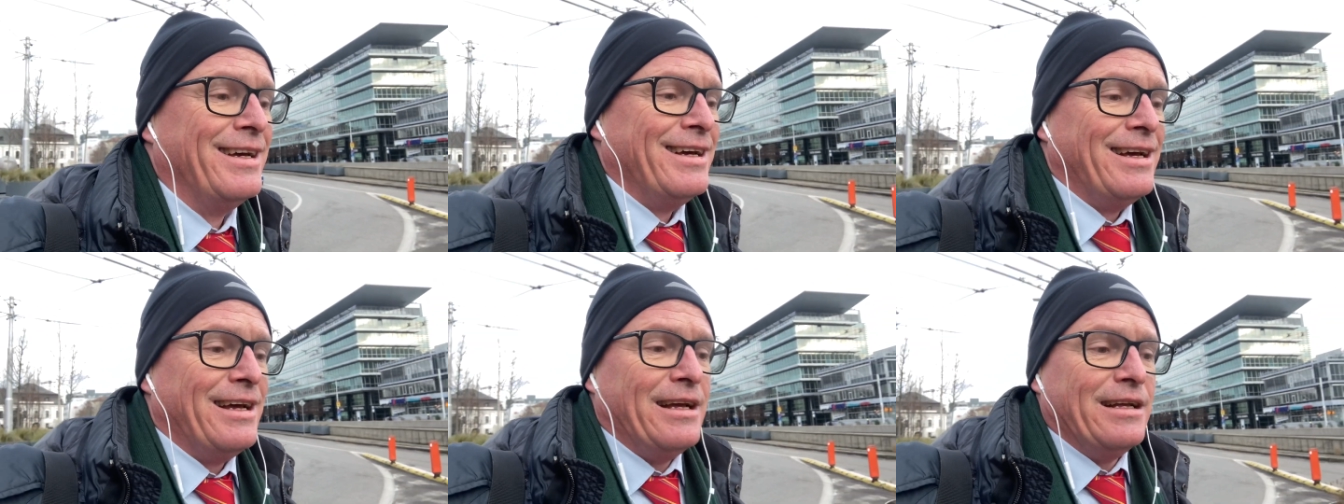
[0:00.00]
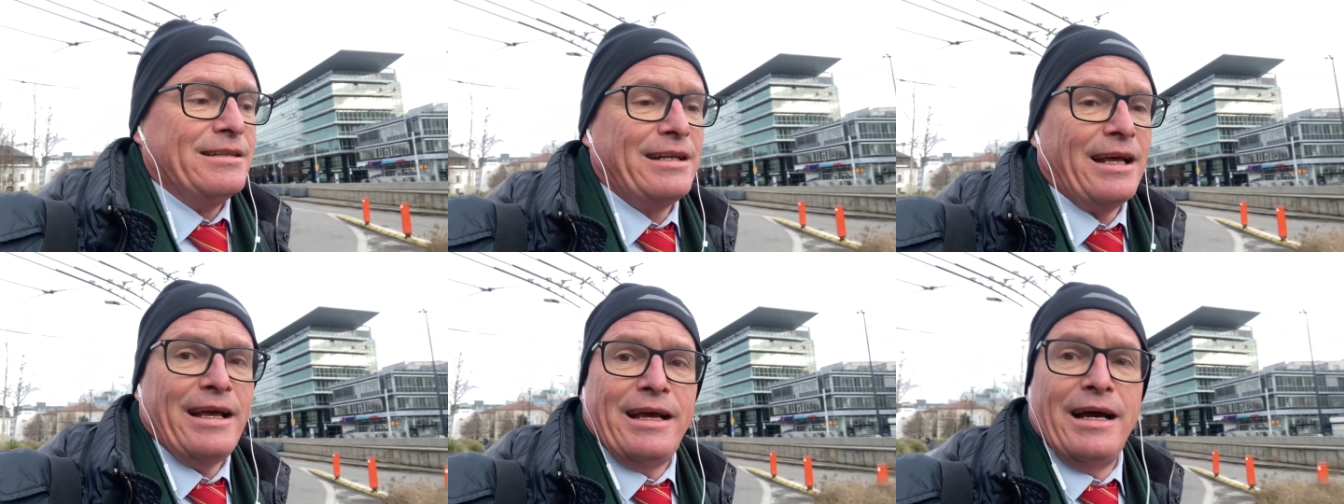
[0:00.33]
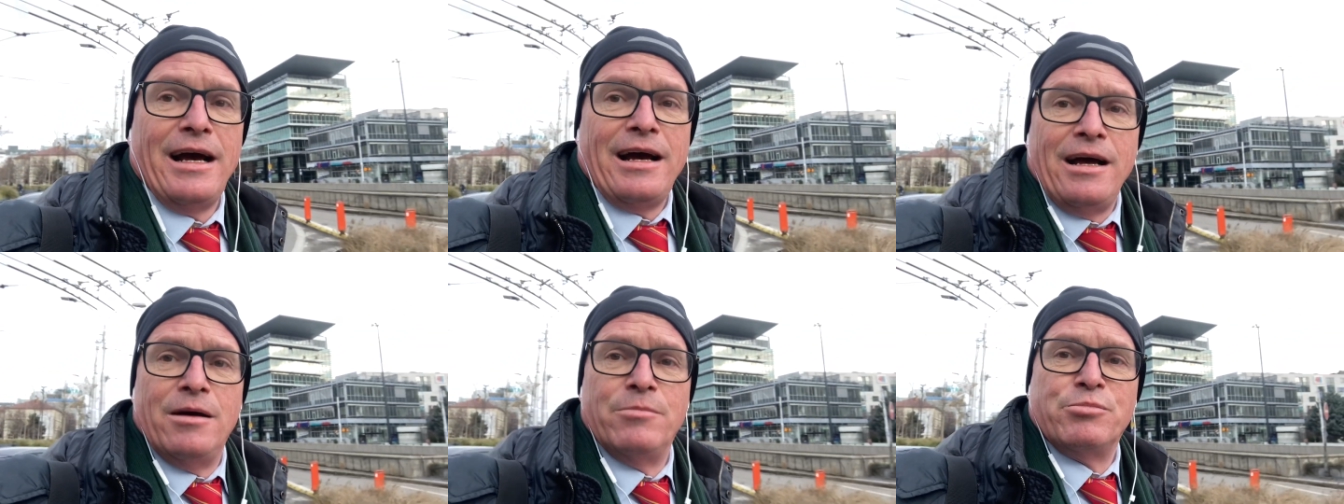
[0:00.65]
They
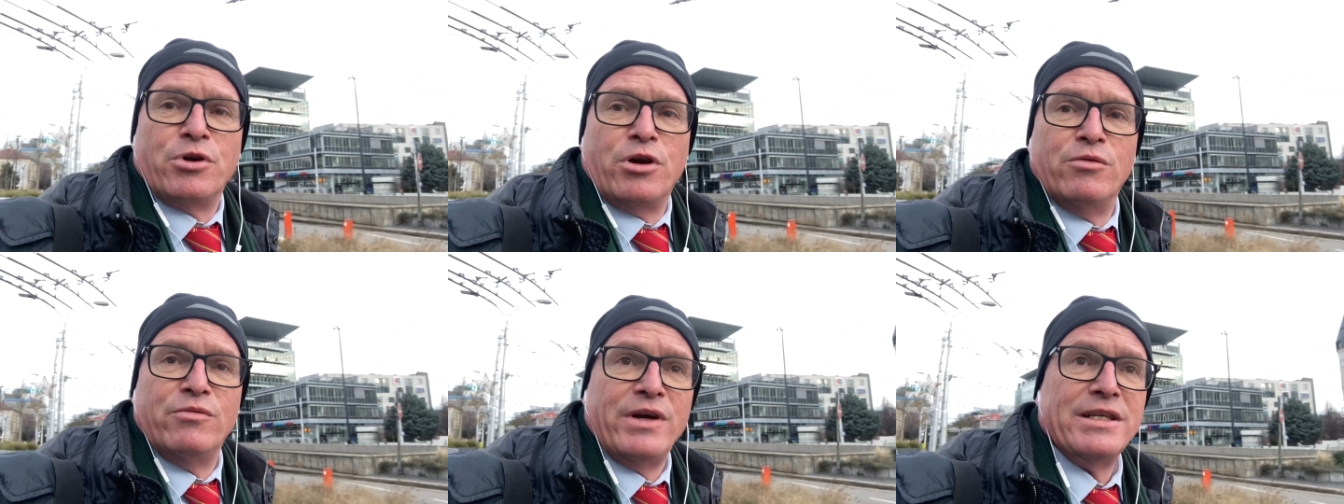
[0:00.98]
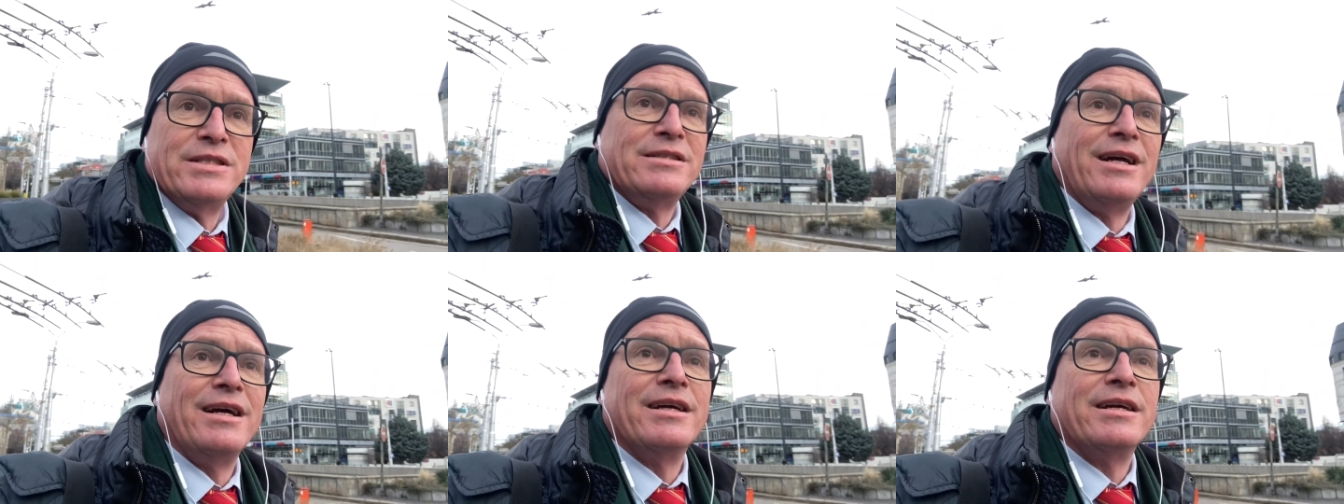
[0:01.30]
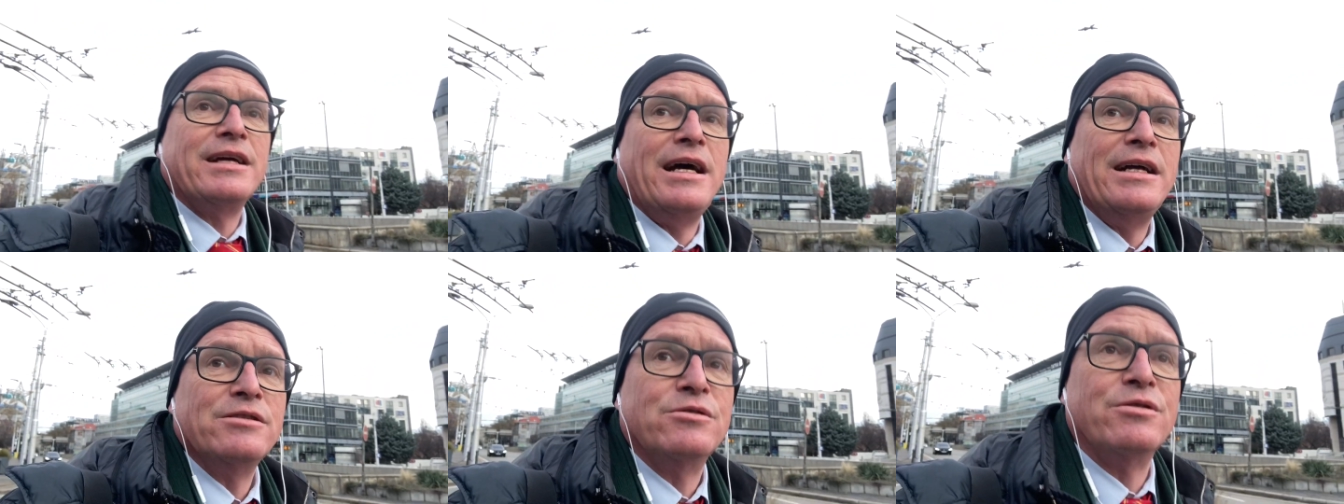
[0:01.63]
are a pro-Western
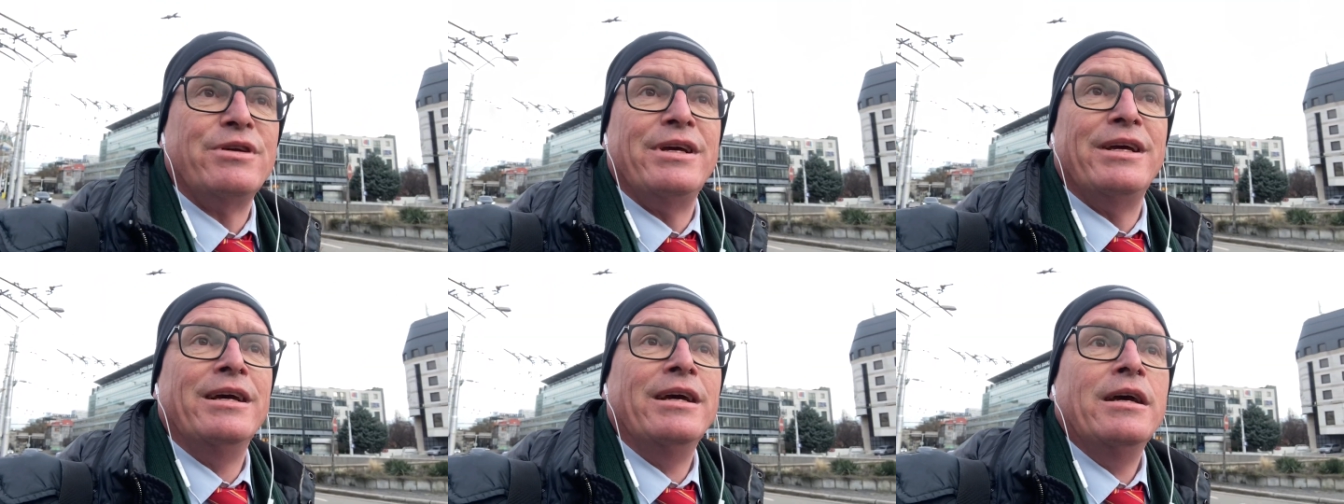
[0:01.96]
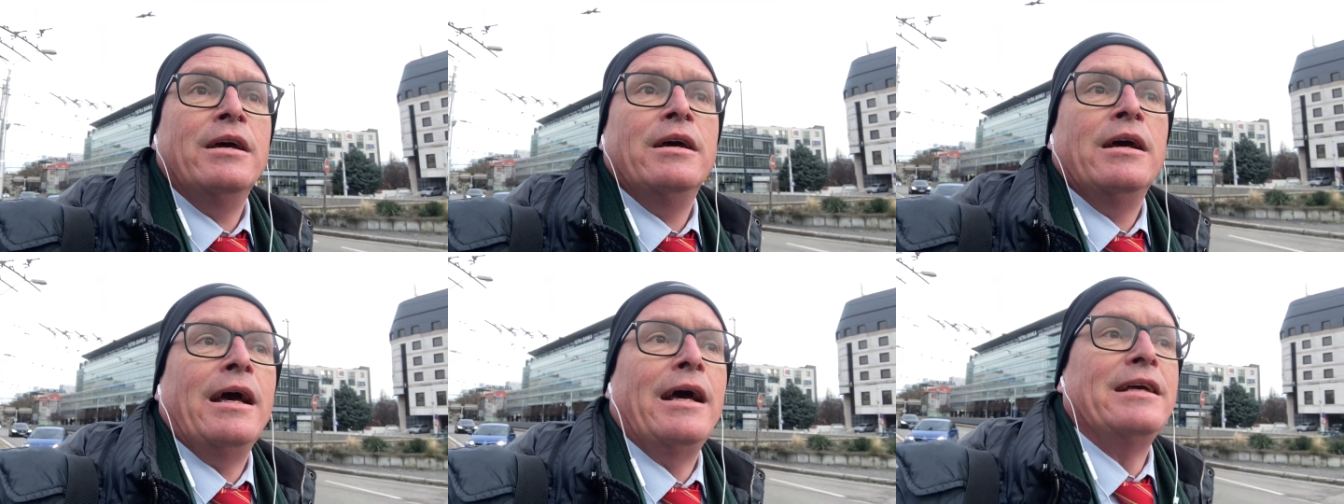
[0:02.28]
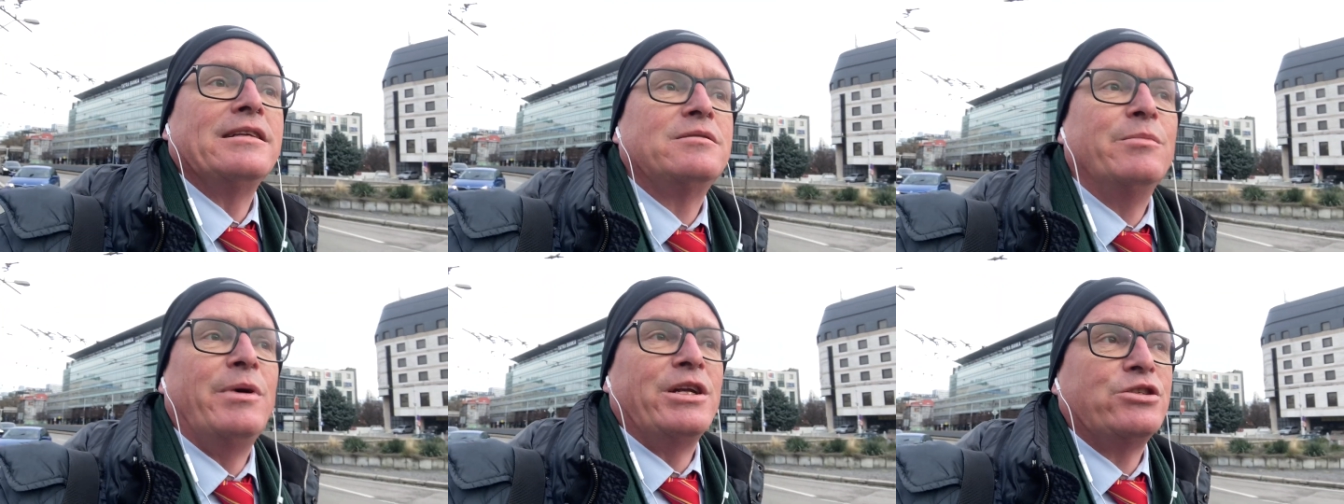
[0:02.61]
country
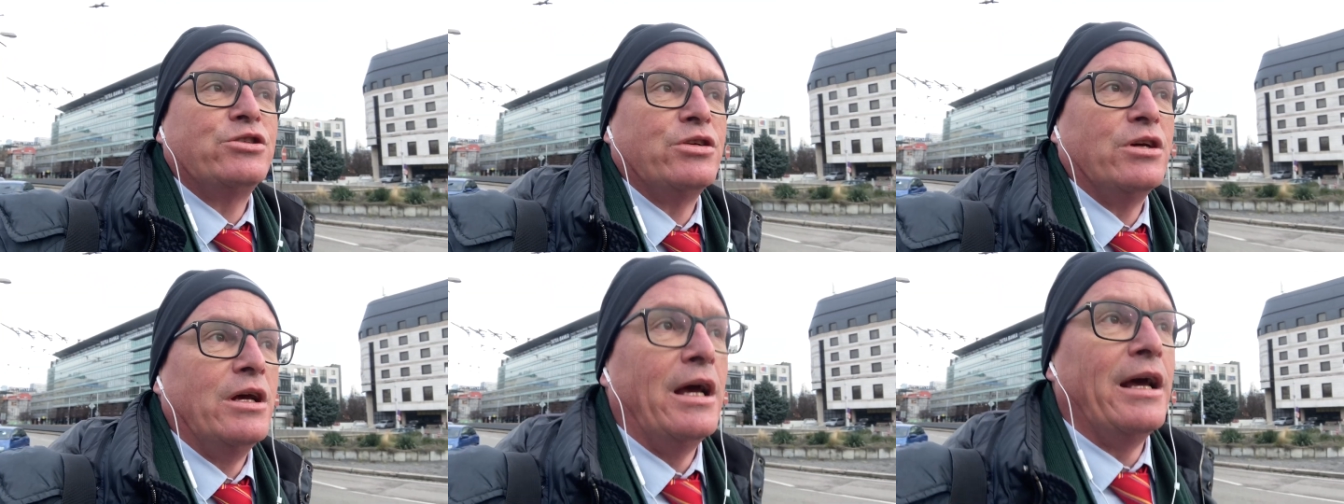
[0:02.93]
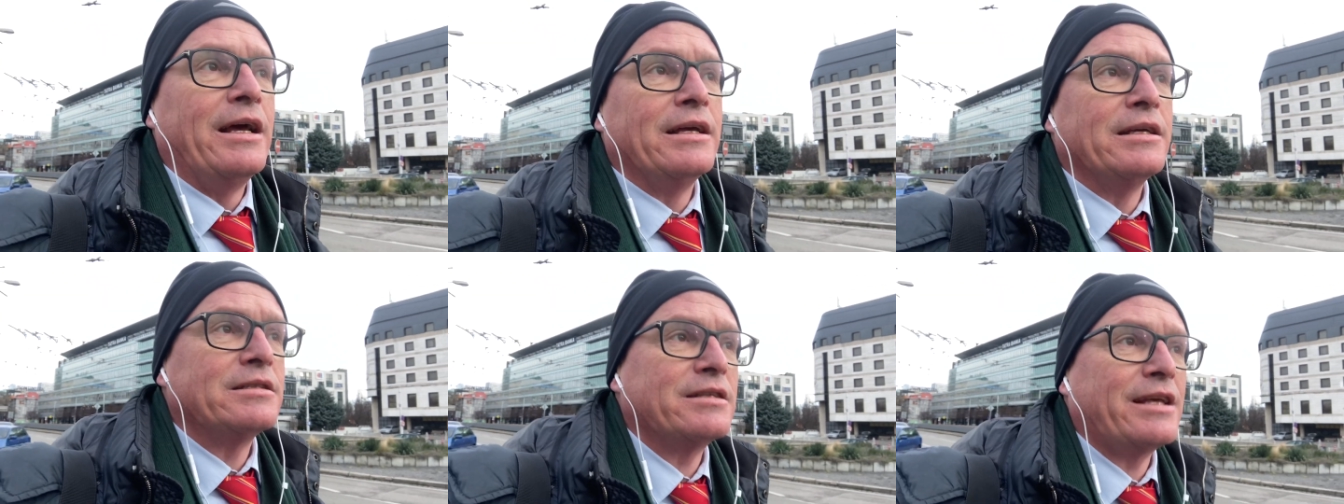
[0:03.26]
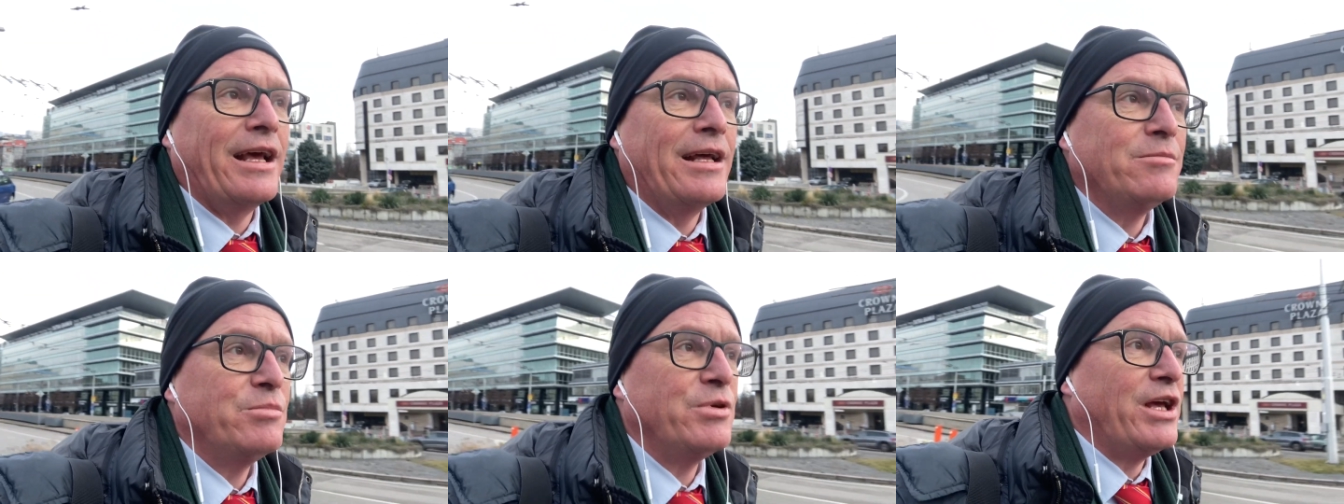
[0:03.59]
as much as
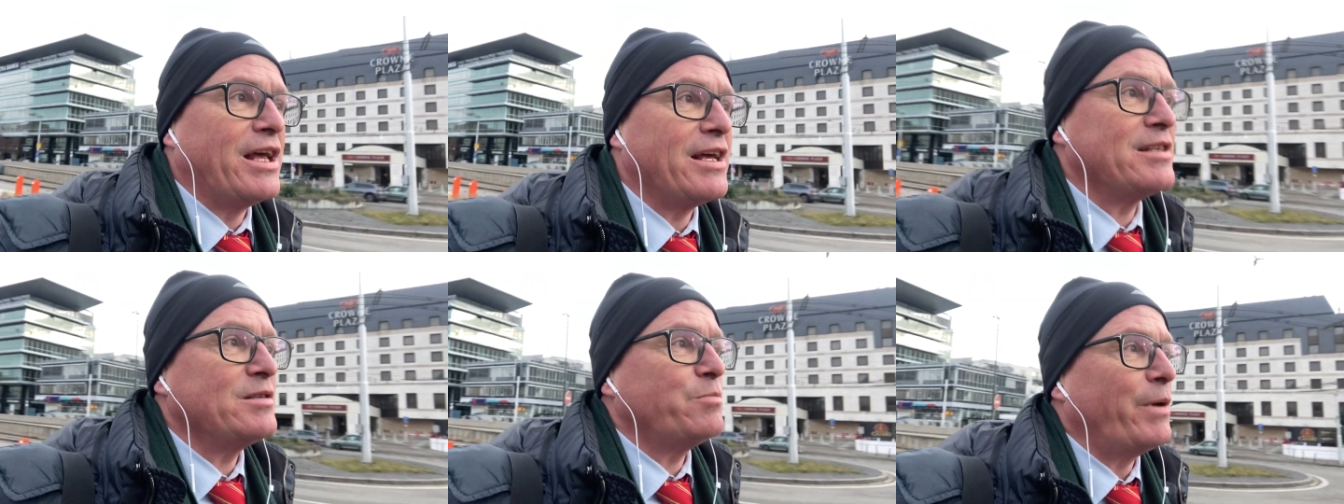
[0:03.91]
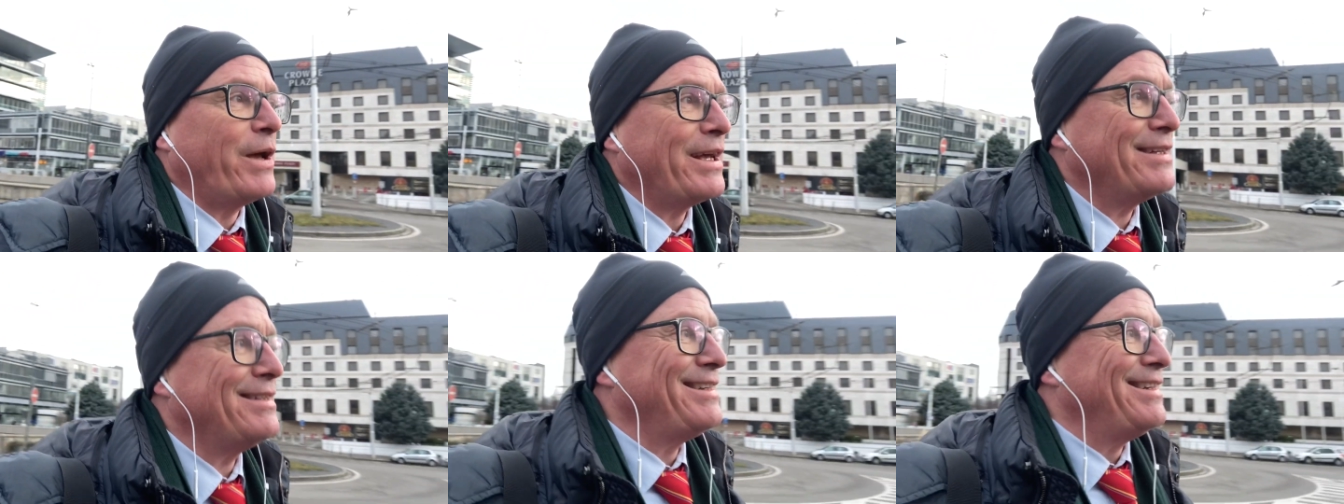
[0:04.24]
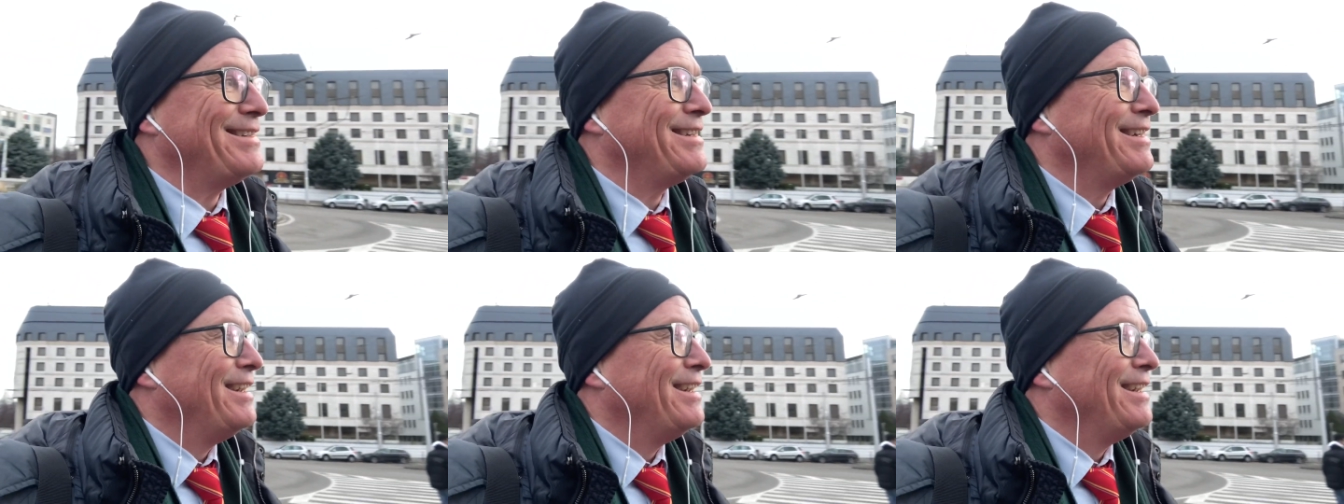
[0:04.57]
can be expected,